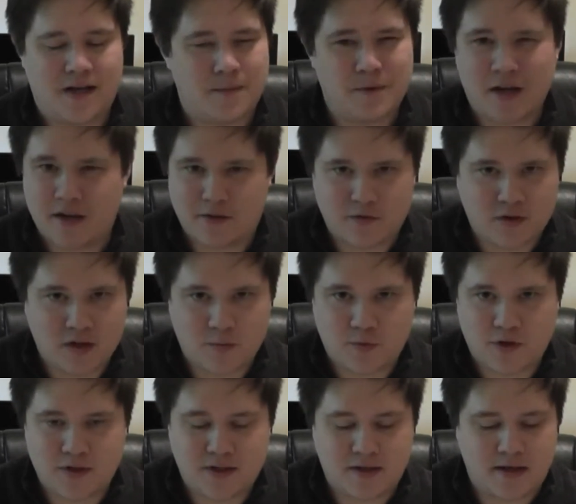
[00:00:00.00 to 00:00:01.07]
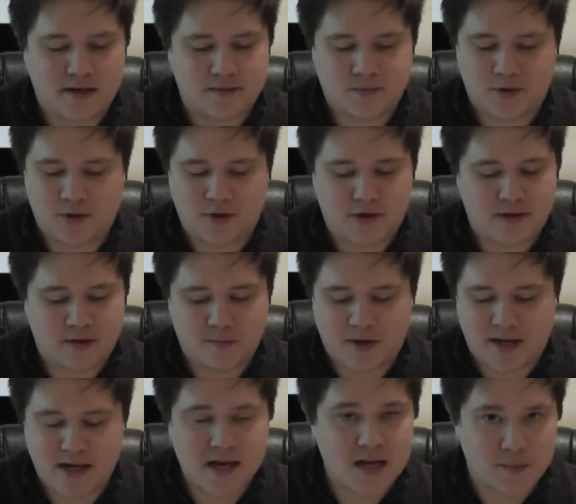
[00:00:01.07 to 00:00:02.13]
I'm not a 3D printing expert or anything by
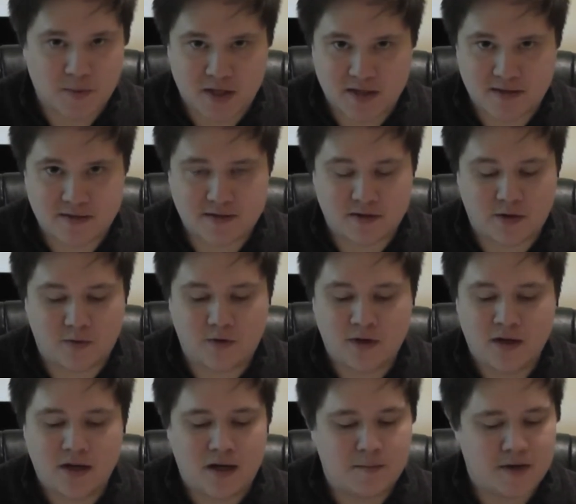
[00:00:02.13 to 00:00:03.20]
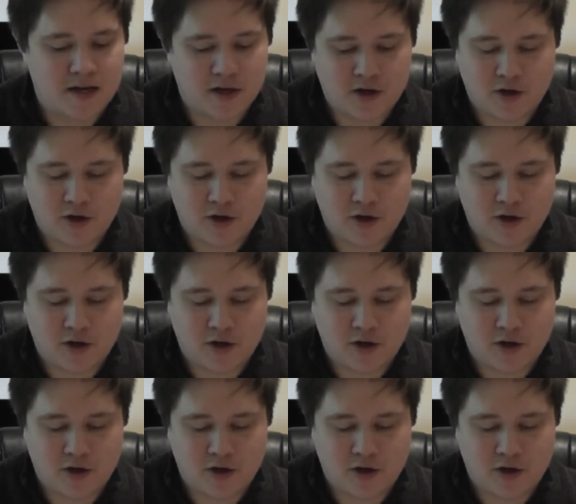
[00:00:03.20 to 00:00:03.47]
any means, so I'm not going to